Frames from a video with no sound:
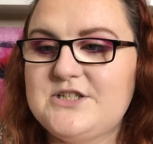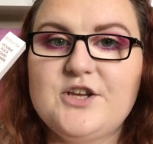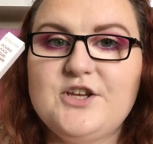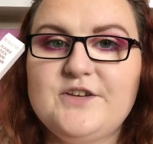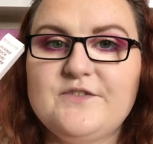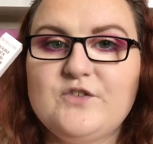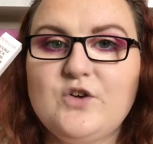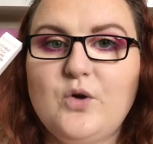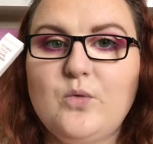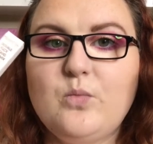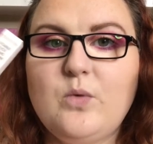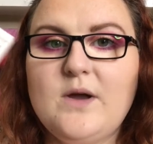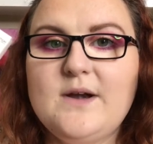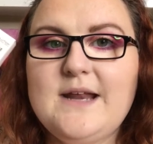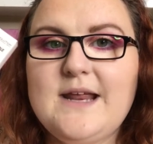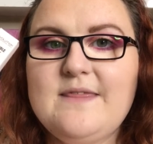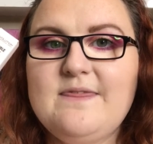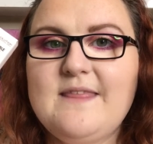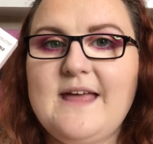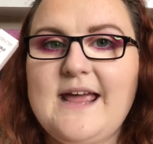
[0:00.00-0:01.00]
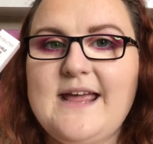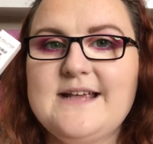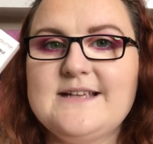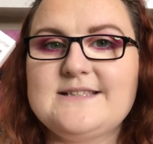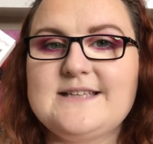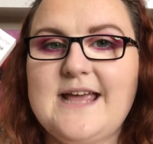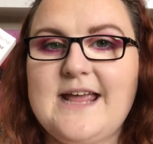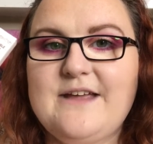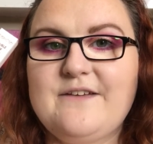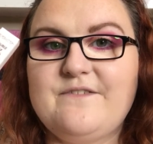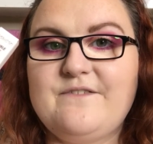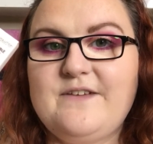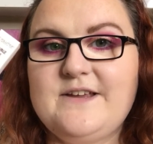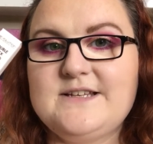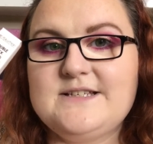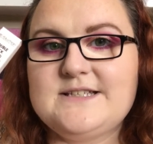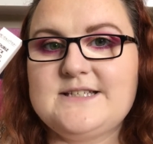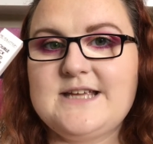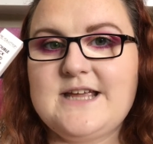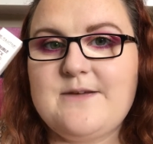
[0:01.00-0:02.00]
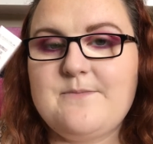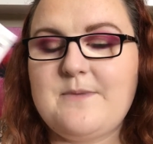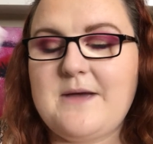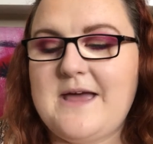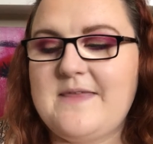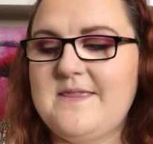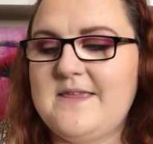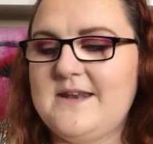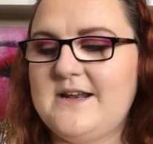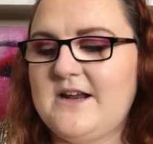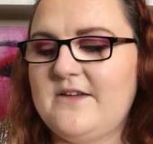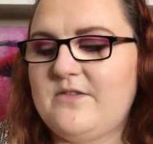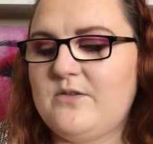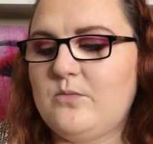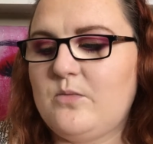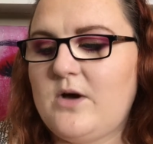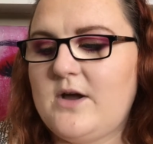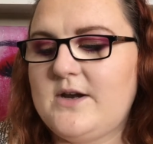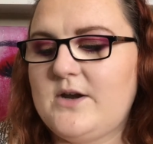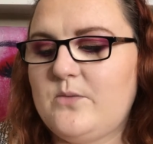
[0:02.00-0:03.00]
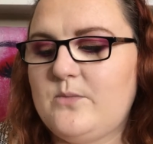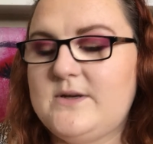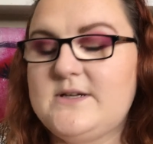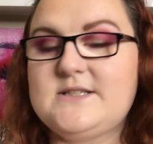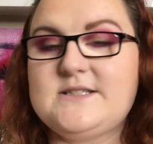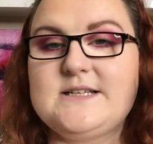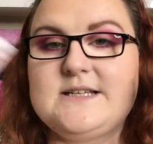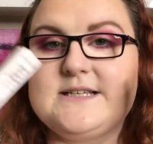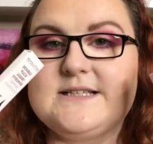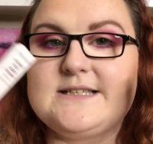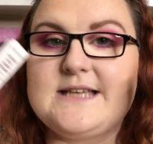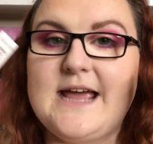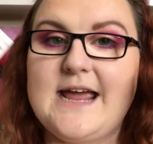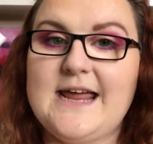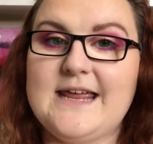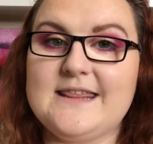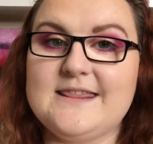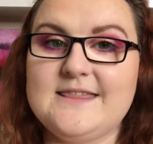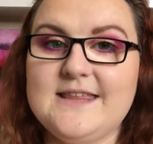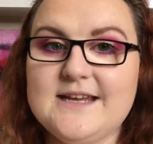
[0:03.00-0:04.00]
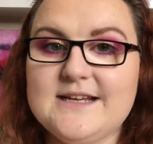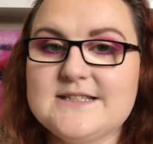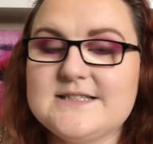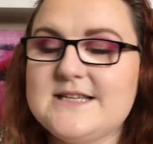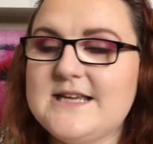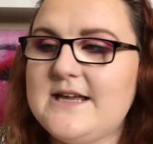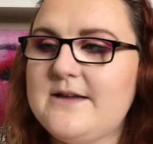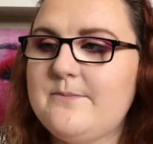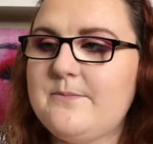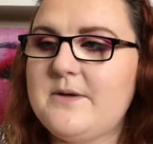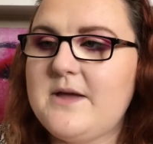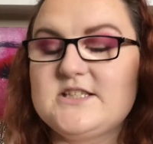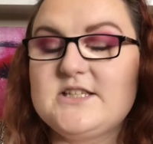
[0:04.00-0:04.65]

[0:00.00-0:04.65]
You've got one end that is a thin tip and then the other one which is a thick tip.